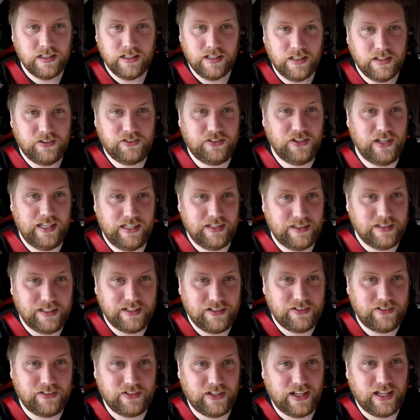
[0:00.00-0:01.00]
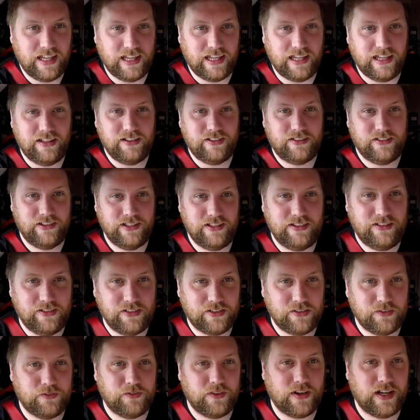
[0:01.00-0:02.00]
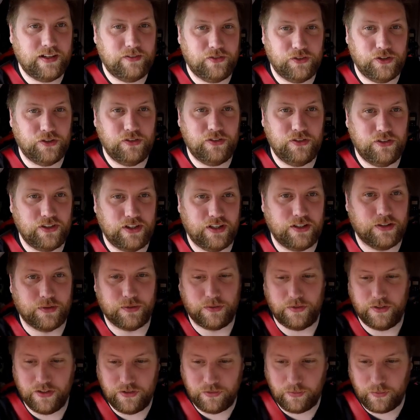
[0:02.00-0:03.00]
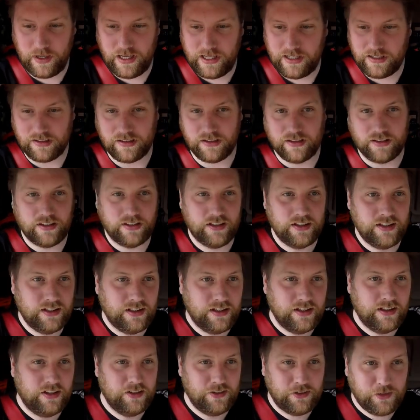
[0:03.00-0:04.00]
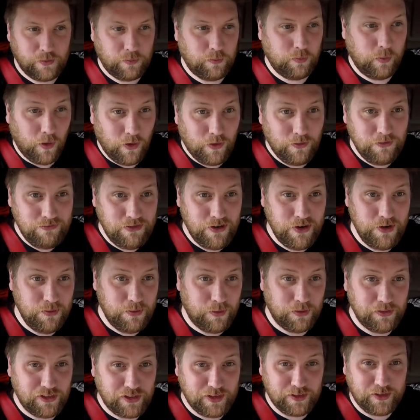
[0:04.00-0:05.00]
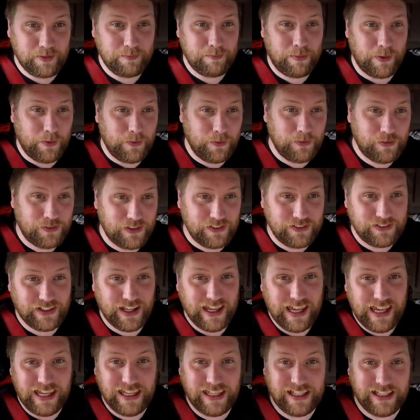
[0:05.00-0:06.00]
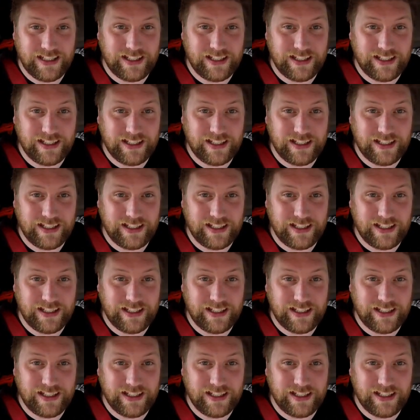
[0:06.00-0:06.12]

See, this says this is a 5-ton zone as well. So what route was I supposed to take?